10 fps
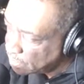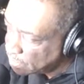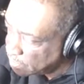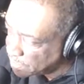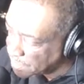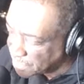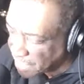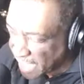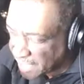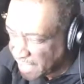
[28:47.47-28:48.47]
was it
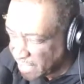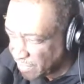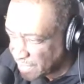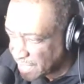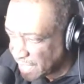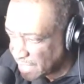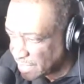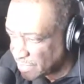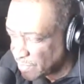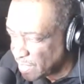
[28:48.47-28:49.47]
John Kerry said to
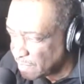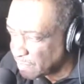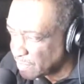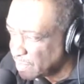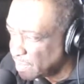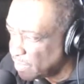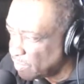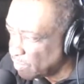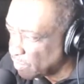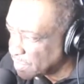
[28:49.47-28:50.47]
Trump,
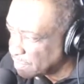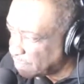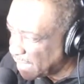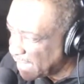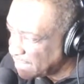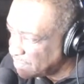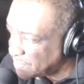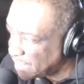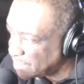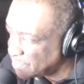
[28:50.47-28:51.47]
or was it Biden who
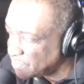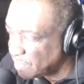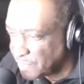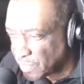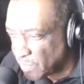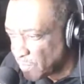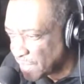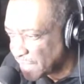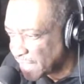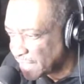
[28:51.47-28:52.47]
said to Trump, you don't want
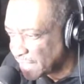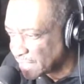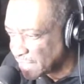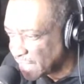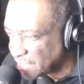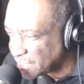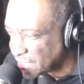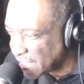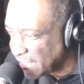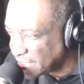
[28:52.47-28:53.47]
to get the intelligence
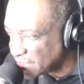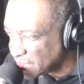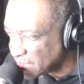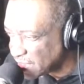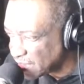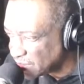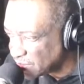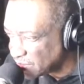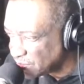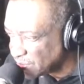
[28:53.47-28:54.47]
agencies against
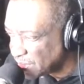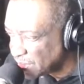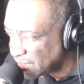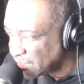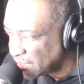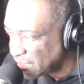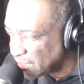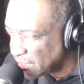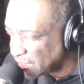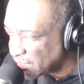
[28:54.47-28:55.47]
you?
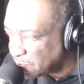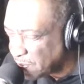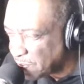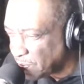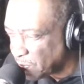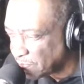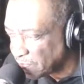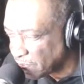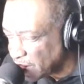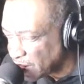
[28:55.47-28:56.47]
These people work
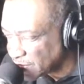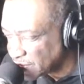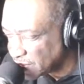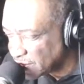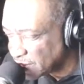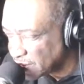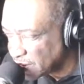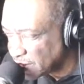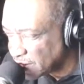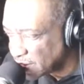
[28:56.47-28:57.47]
for us,
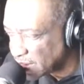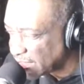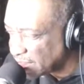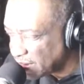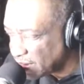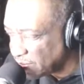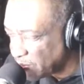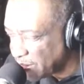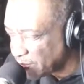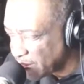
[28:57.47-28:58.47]
not the other
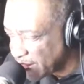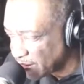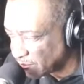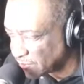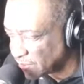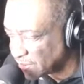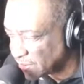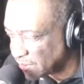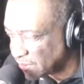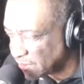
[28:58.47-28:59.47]
way around.
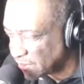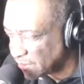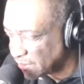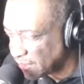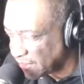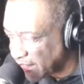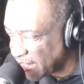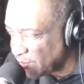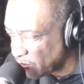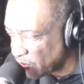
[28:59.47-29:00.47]
They
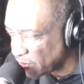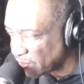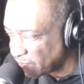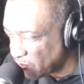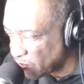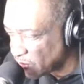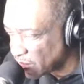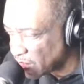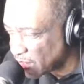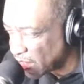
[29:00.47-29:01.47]
work for
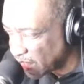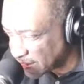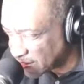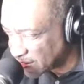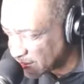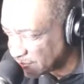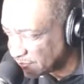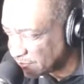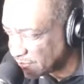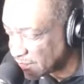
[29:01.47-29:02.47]
us.
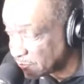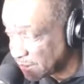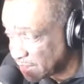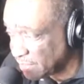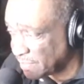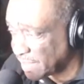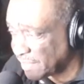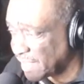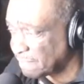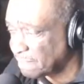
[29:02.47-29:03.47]
Let's be clear about that.